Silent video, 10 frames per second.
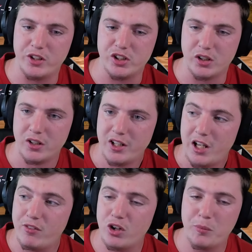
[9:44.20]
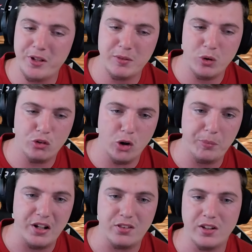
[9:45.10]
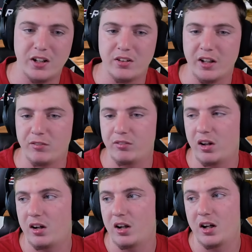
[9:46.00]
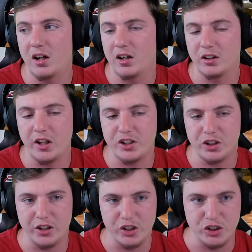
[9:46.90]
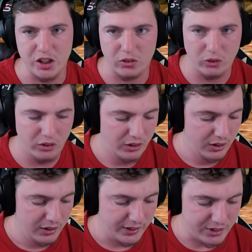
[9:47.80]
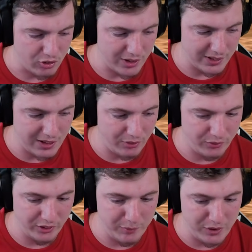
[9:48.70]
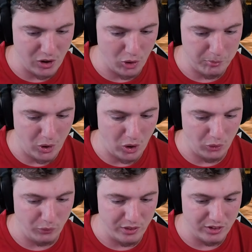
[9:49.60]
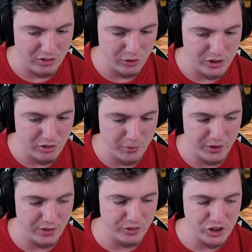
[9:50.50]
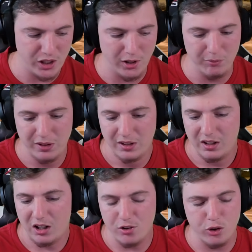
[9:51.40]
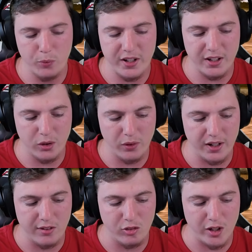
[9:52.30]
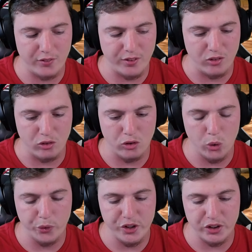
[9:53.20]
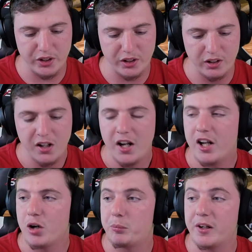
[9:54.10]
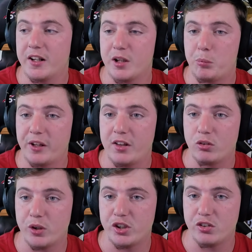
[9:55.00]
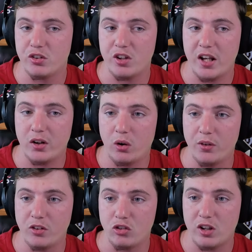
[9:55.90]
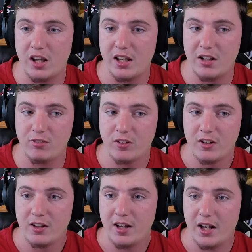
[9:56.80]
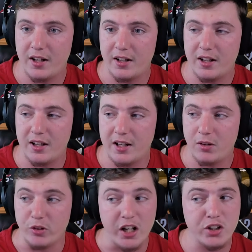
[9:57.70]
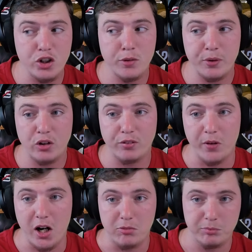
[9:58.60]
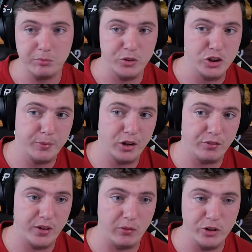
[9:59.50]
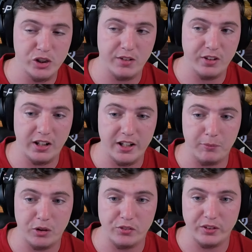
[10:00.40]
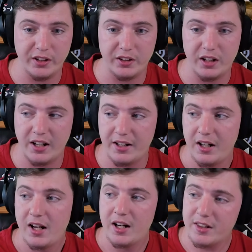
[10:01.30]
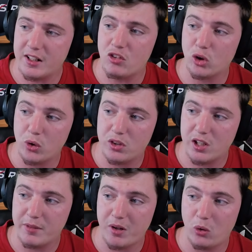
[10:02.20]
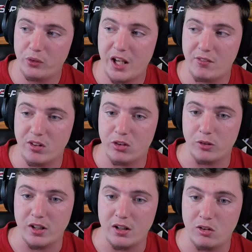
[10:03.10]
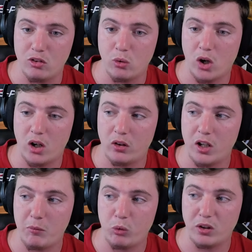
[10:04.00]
flock creature, even though it'd be the most OP thing in like glacier in general. Like, there's nothing that would really be on par with it, which is a bit of a shame. Also, we can go ahead and sacrifice the snow creature here, and I'll bring in the plains creature to take on this cave. And then we actually should be good from there. We should be good from there. We should have the lineup perfectly in line. And I think that's a good thing about only having 3 is you are